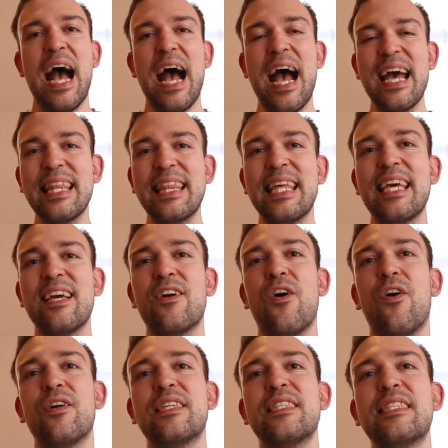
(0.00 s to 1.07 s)
I think
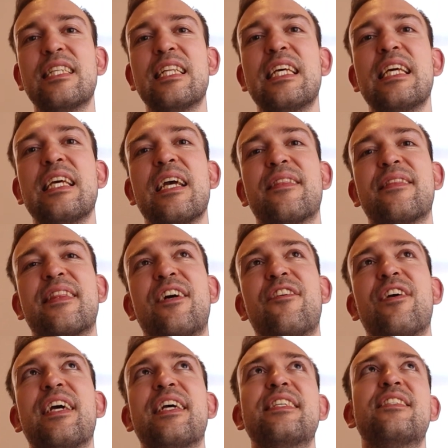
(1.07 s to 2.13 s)
honestly
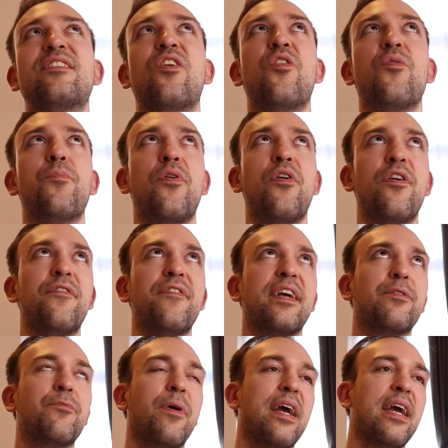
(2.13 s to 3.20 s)
there is no
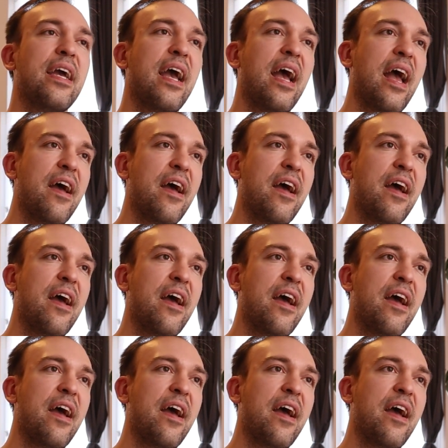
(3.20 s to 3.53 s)
perfect way.